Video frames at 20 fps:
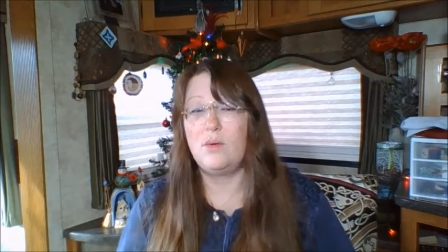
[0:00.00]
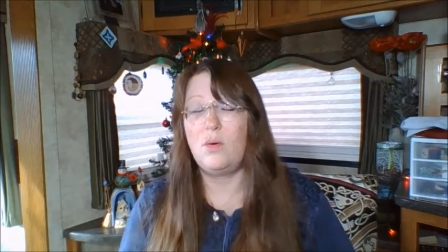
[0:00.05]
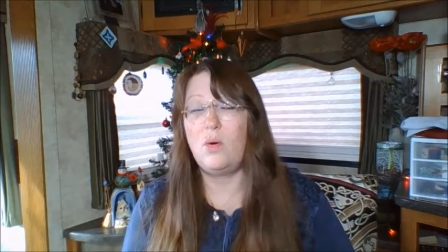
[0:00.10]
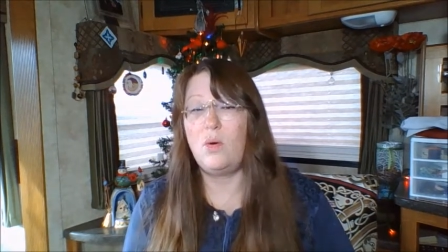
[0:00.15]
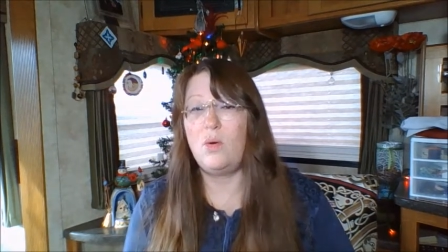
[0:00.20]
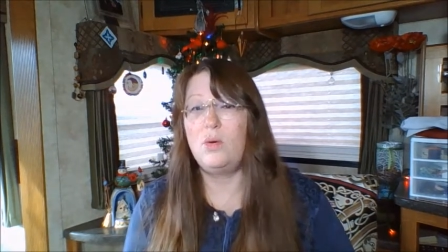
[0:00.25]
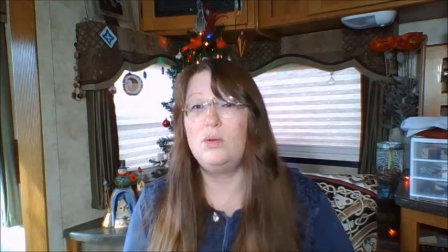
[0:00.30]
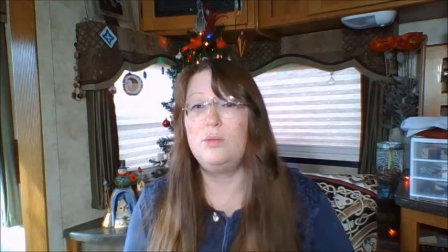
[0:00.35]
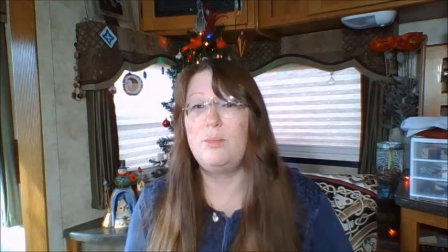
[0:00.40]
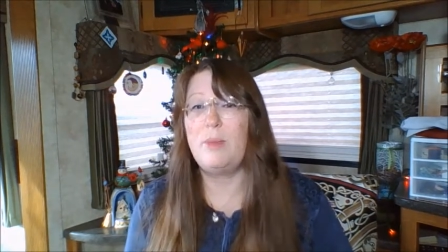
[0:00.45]

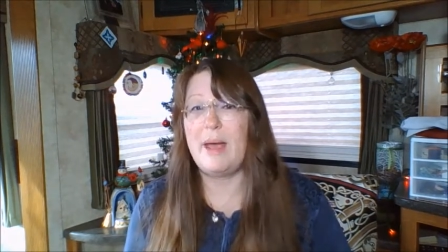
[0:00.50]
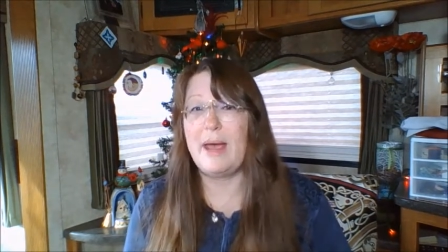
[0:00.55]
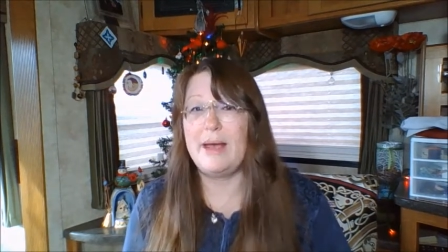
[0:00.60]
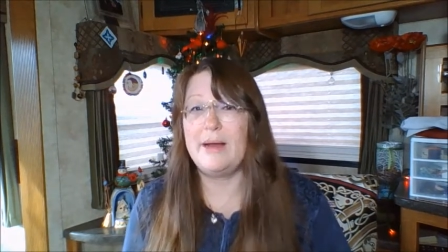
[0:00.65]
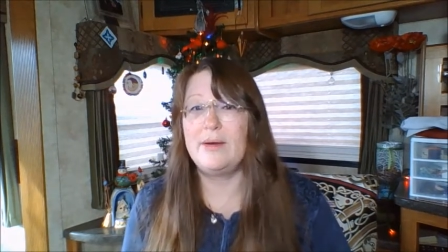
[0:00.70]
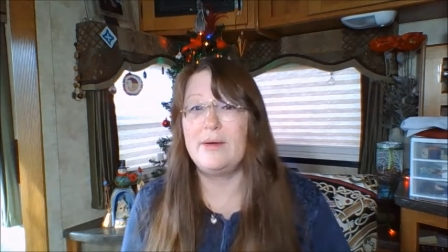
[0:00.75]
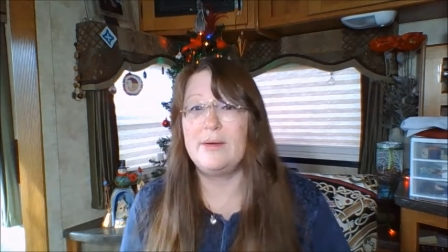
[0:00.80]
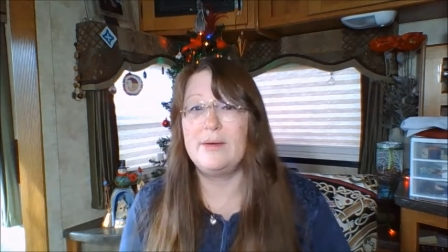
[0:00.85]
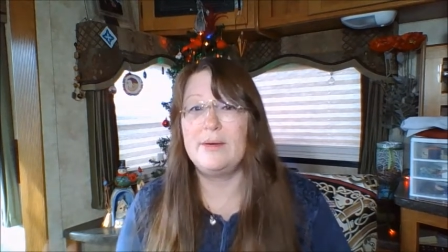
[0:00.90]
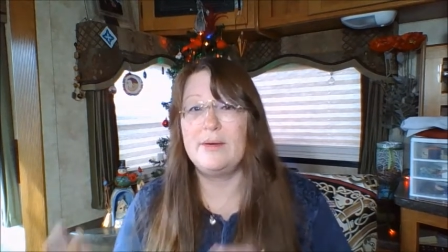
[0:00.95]
old
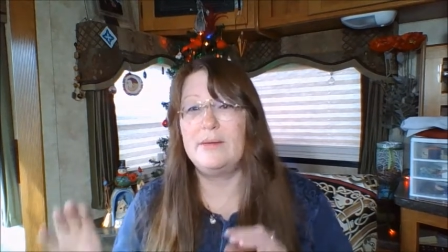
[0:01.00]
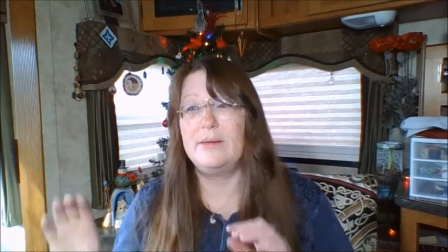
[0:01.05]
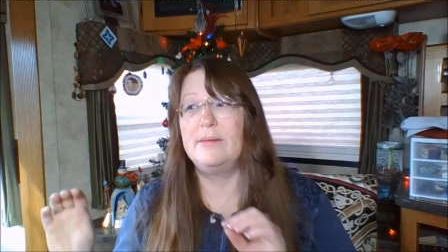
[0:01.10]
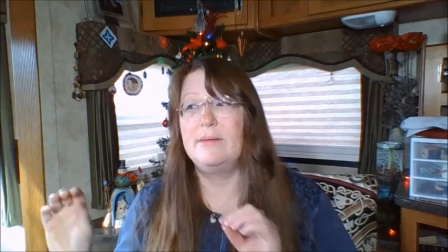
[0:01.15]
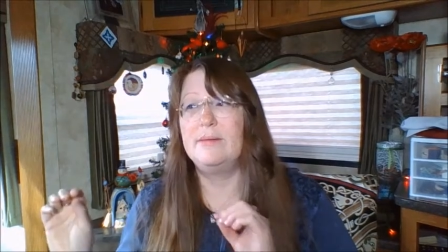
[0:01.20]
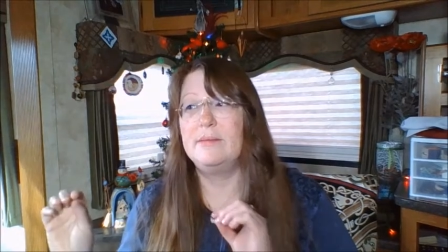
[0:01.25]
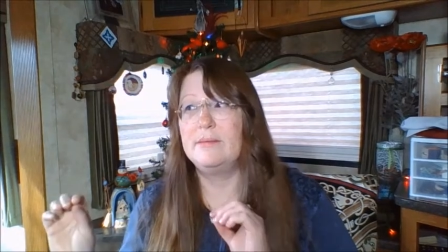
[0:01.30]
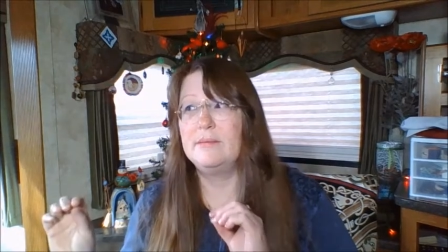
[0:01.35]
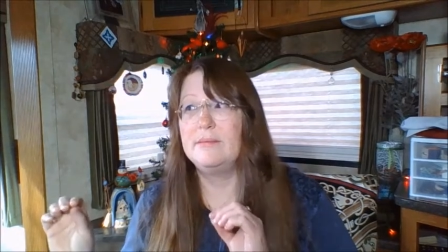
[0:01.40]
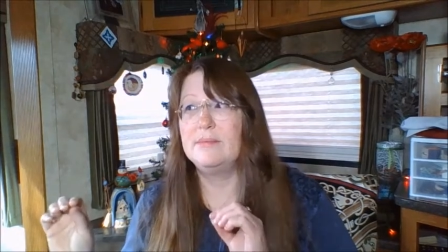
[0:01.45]
pattern
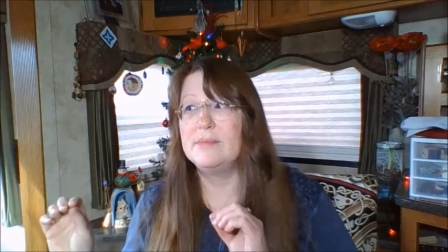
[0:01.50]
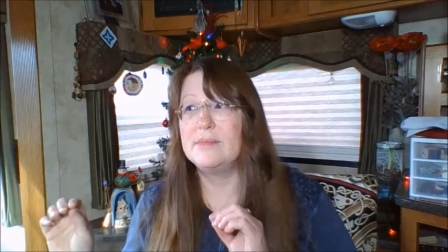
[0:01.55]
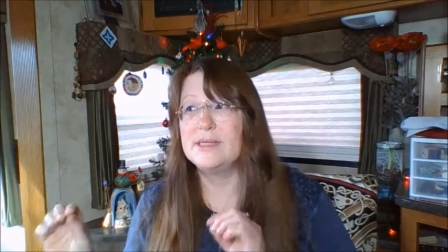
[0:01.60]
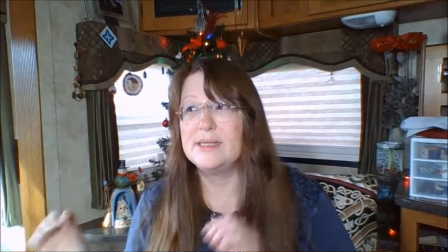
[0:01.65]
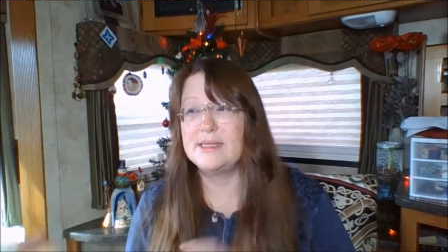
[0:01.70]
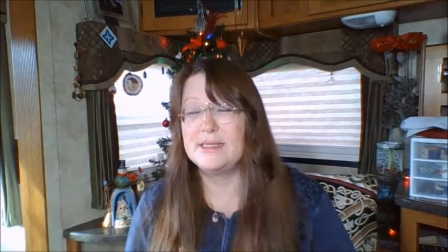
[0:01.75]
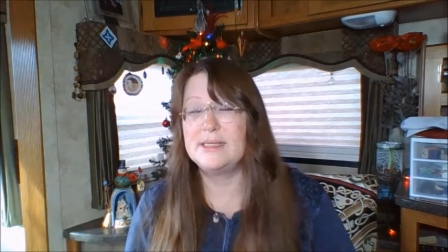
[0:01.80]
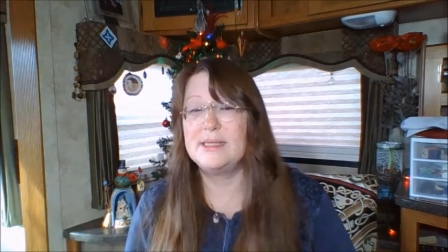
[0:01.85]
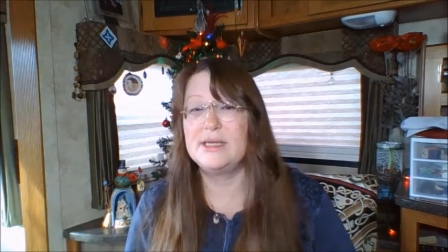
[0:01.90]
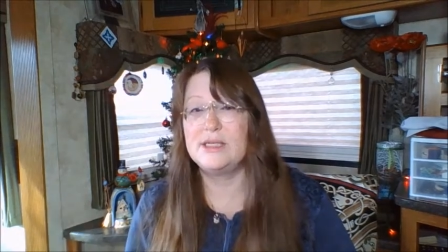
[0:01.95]

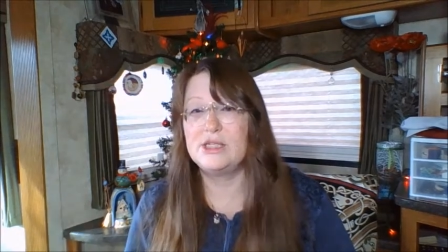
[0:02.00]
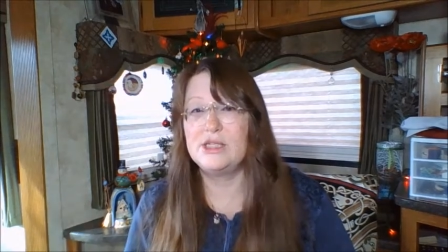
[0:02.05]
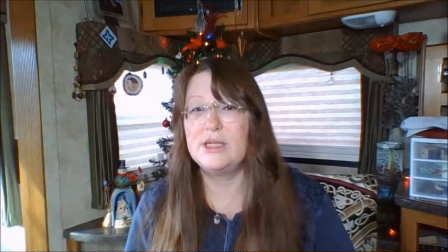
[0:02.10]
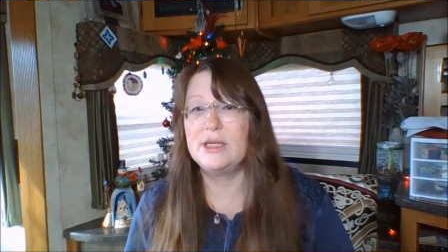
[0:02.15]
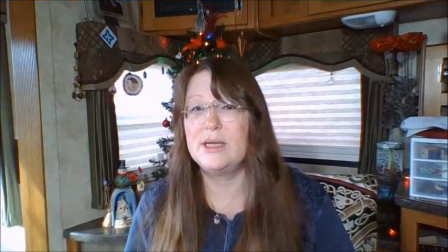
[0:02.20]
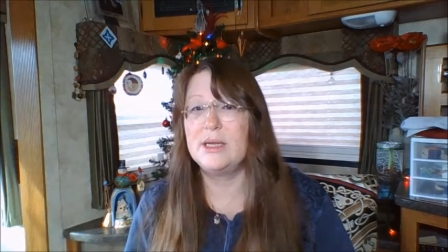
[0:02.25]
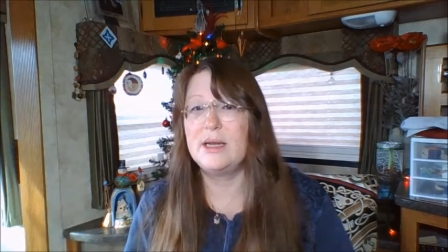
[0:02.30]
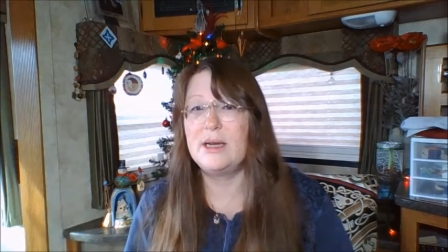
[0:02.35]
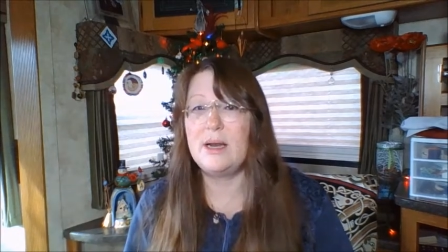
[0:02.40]
stitching.